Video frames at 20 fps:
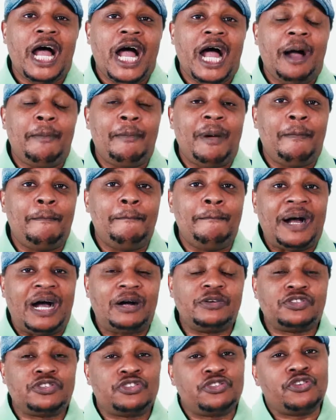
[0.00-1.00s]
I'm
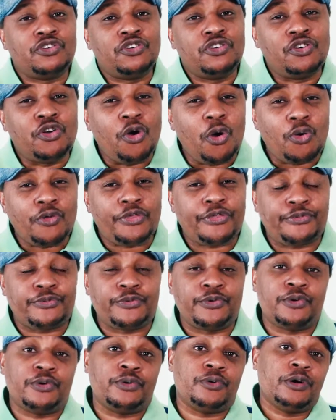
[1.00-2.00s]
about to go
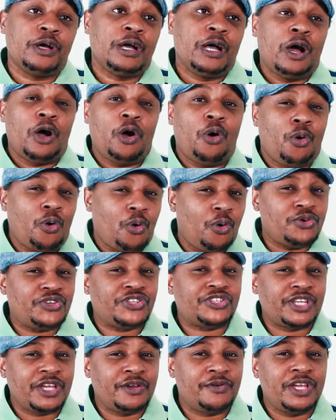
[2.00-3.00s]
through a whole
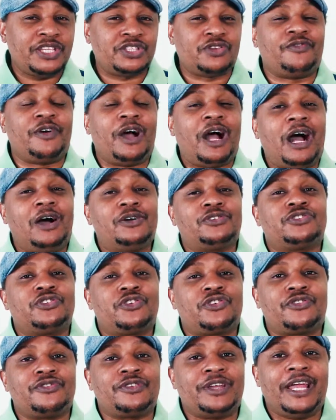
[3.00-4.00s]
series of how to
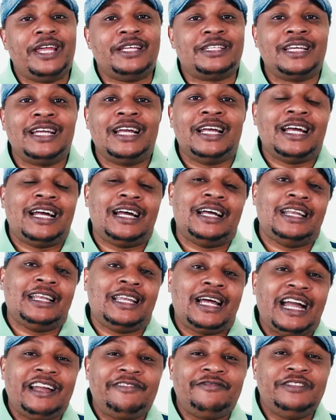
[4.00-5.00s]
create a
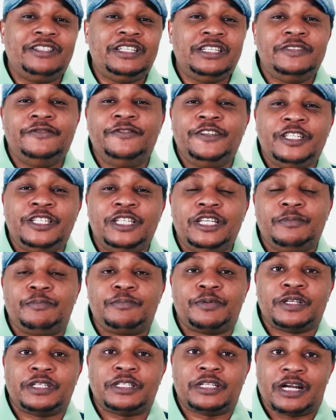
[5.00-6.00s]
live DVD
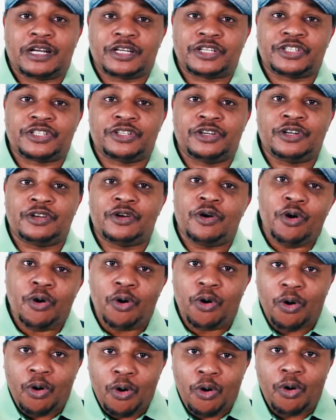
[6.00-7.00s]
production
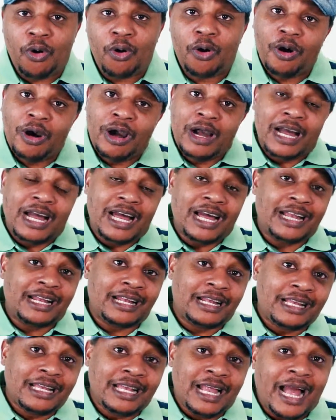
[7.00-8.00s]
or a
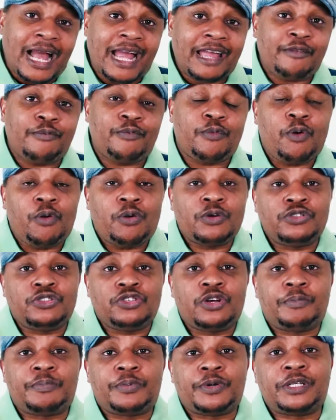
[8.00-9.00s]
live
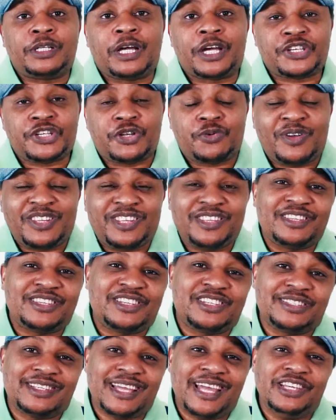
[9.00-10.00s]
audio production. What are the
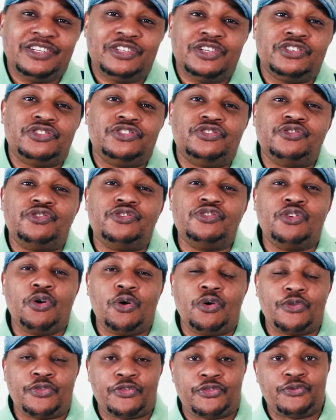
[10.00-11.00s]
stages you
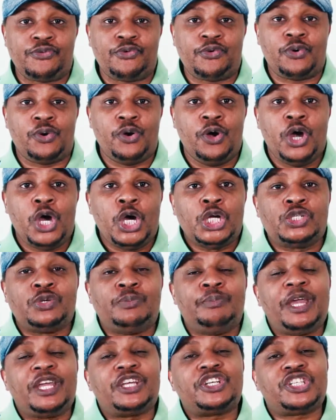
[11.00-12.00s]
go through to
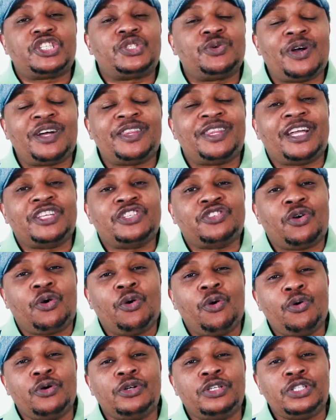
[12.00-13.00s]
make sure that your
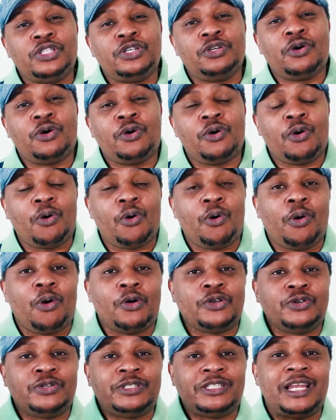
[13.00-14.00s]
audio
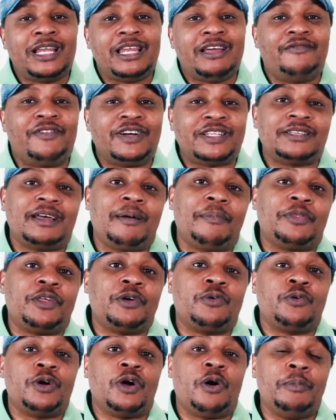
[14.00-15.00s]
or you deliver
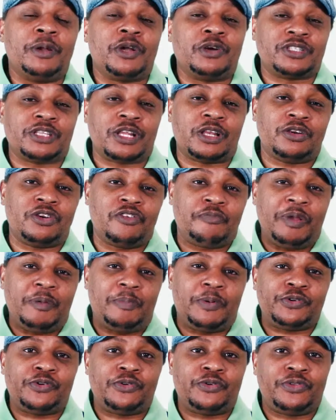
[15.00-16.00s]
something well? Because a lot of
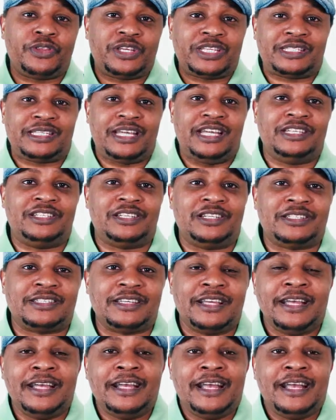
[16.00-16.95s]
people don't know the stages.